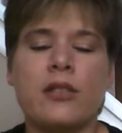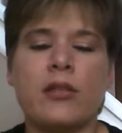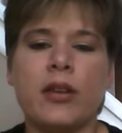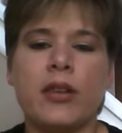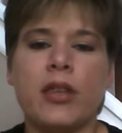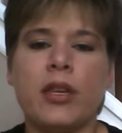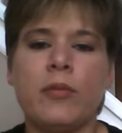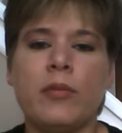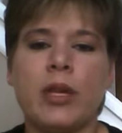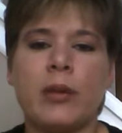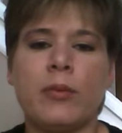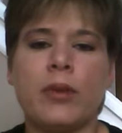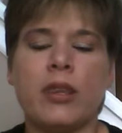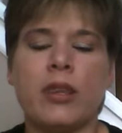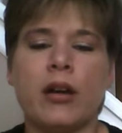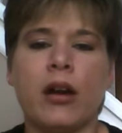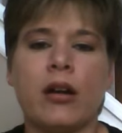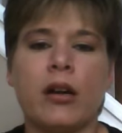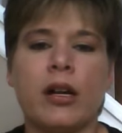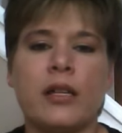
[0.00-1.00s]
So I think maybe
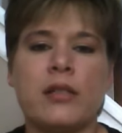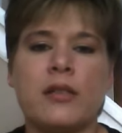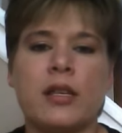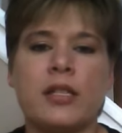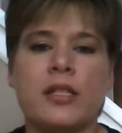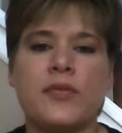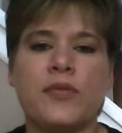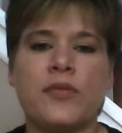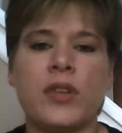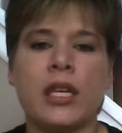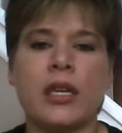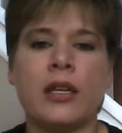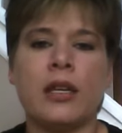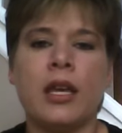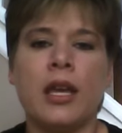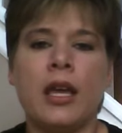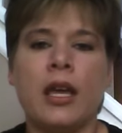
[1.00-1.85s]
the RSS feed